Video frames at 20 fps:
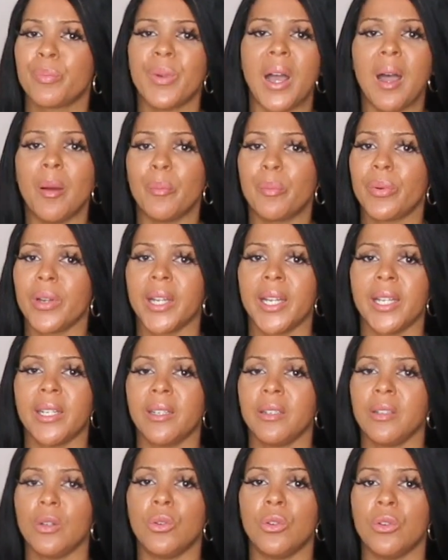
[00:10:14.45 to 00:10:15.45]

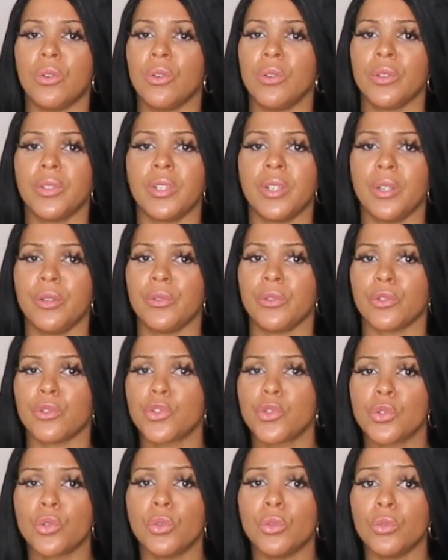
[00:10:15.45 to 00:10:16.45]
upbringing, or, you know, your
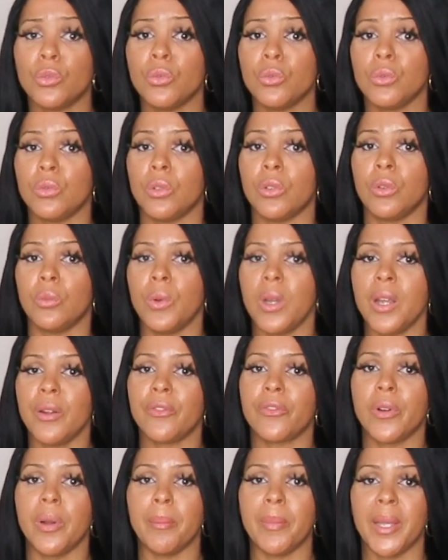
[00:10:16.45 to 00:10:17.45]
school or
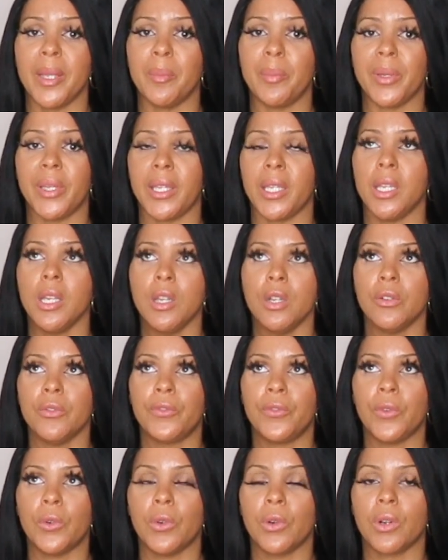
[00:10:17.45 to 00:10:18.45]
whatever it may be,
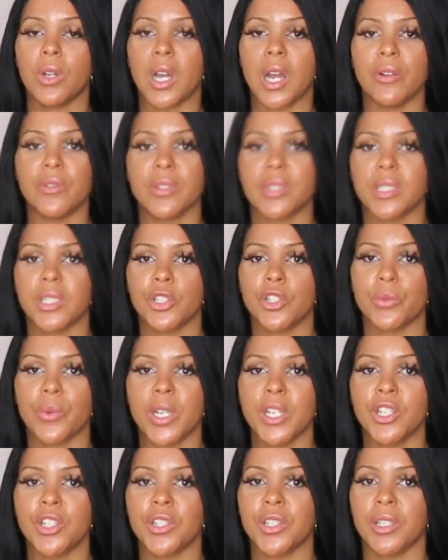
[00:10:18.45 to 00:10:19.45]
for current
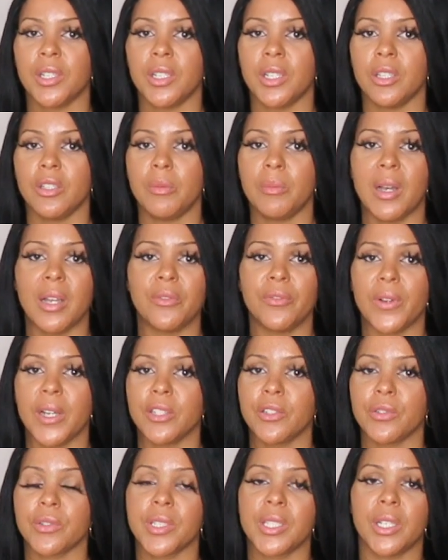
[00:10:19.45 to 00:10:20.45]
situation that you might
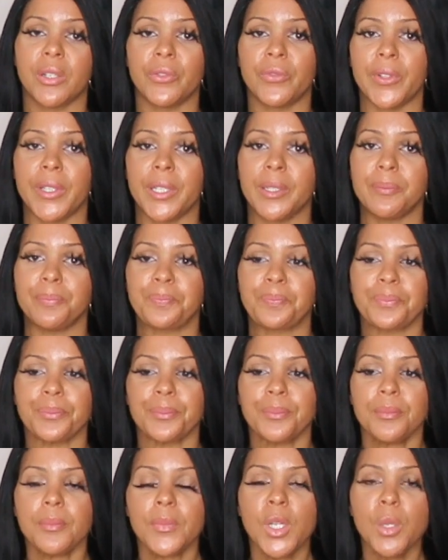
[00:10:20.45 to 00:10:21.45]
find yourself in.
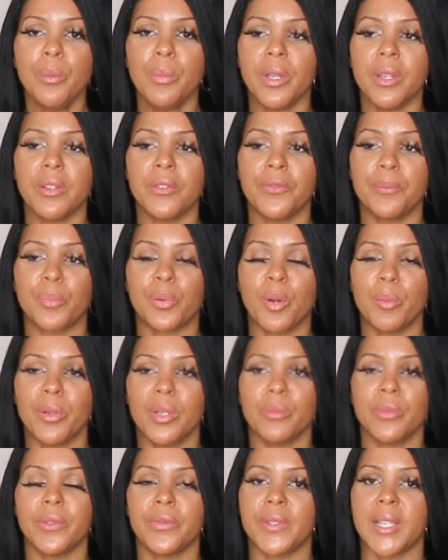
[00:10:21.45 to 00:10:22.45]
But the
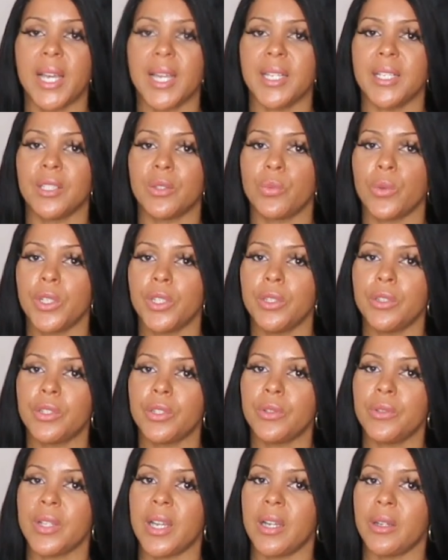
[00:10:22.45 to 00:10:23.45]
problem with that is when you
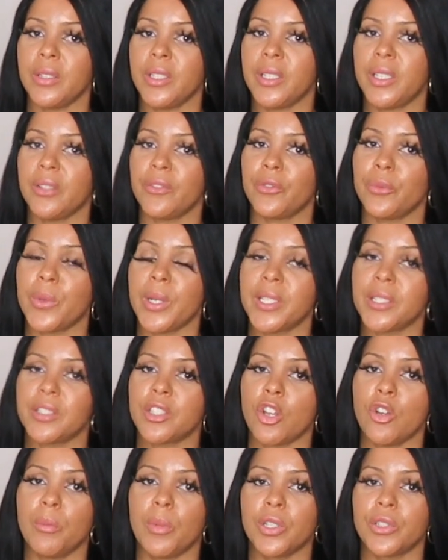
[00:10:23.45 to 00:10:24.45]
do that, you give away
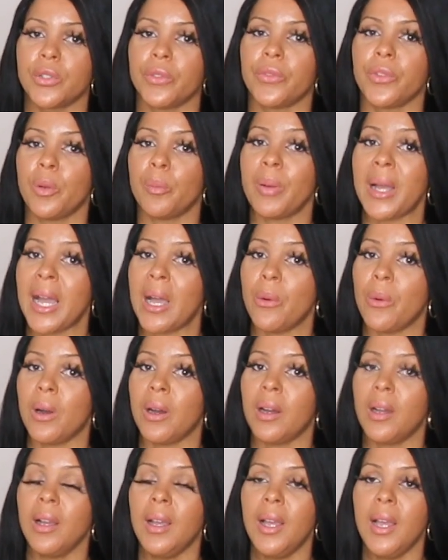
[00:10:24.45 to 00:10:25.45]
so much of your
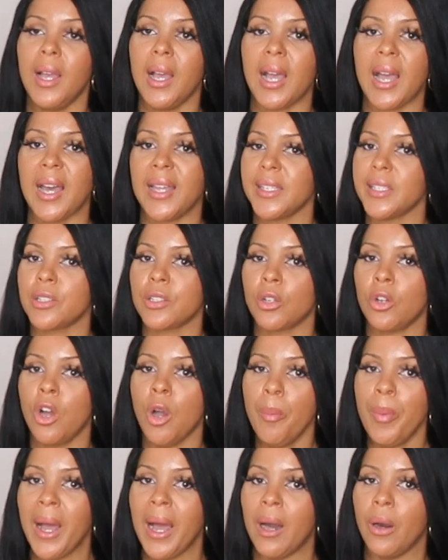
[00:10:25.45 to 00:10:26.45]
power, and it's a
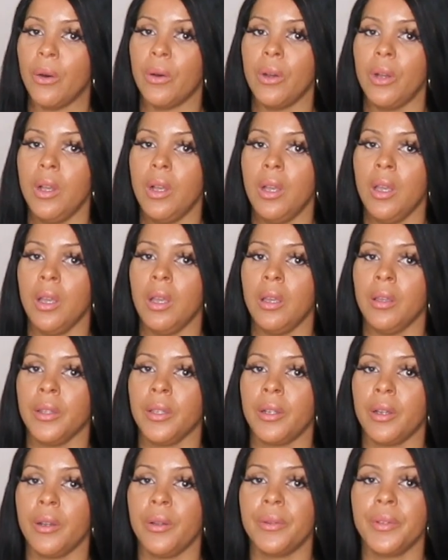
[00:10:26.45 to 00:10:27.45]
cop-out.
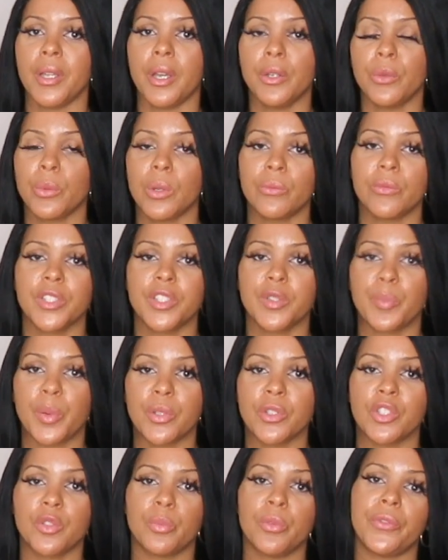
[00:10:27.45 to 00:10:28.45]
You know, the only one
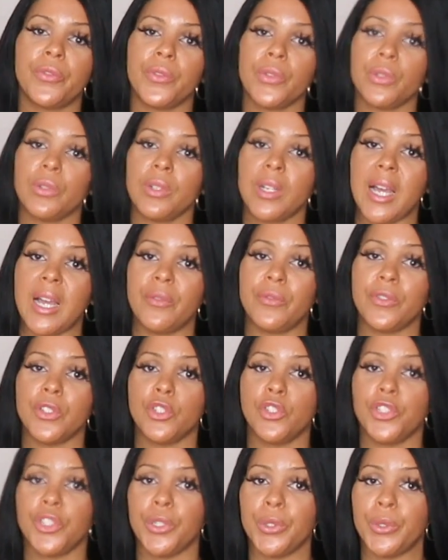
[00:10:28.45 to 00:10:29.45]
responsible for your life
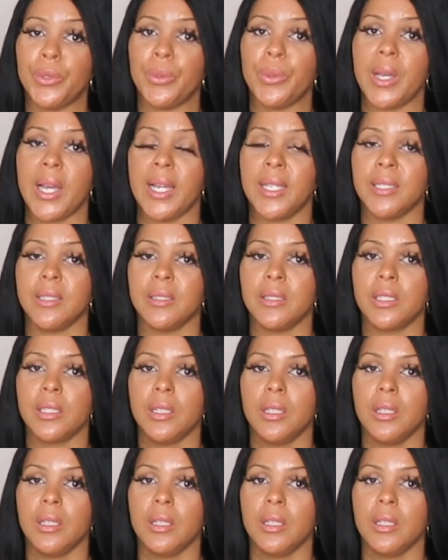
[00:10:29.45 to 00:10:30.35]
is you, and